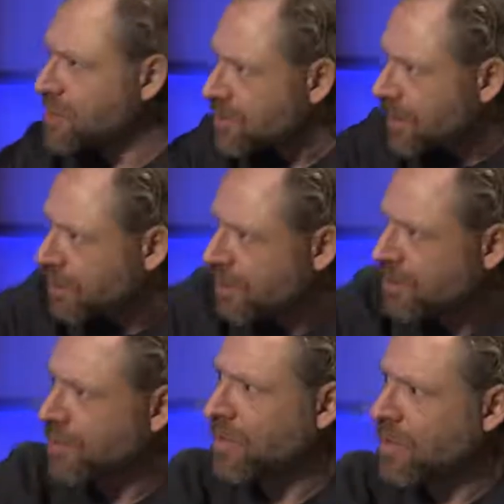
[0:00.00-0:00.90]
He saw
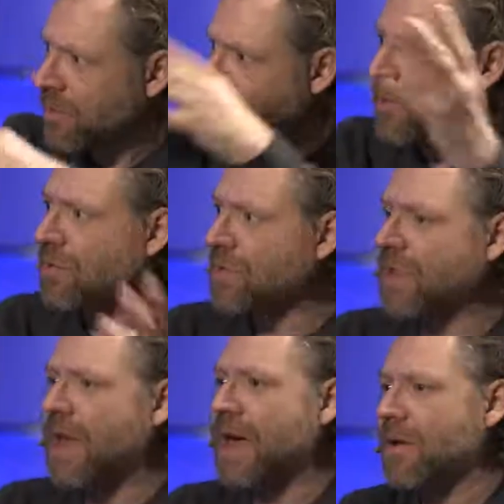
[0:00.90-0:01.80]
people going through a door, the
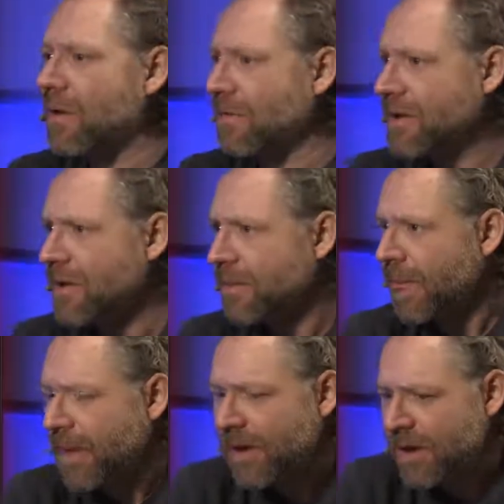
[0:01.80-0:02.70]
light, all of it,
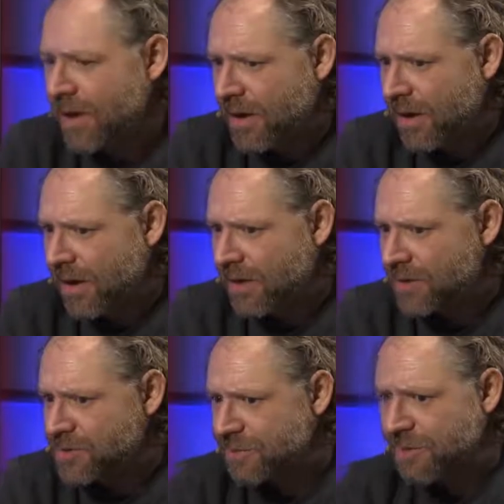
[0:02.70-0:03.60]

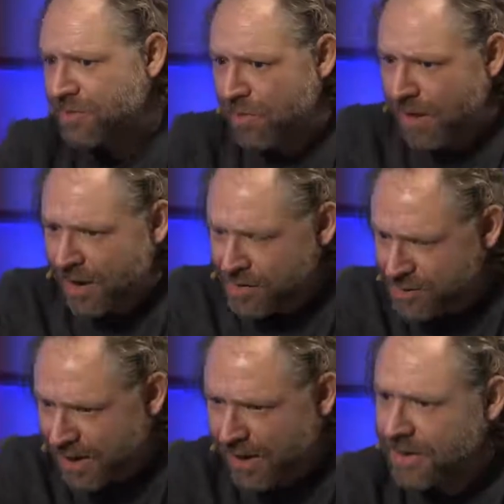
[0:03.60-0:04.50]
and something put out
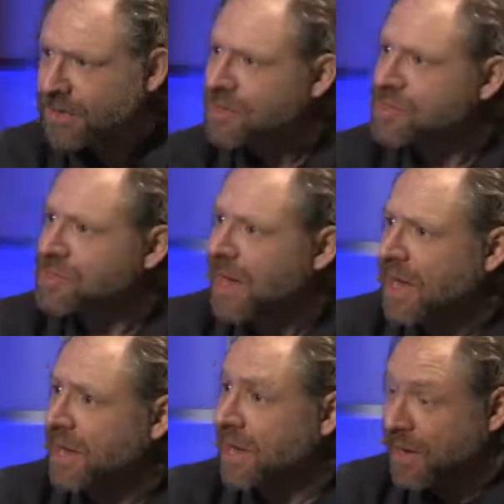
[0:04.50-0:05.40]
its hand and
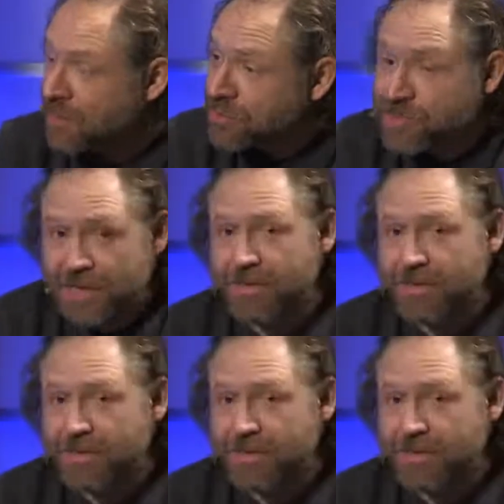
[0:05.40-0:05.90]
said, and he was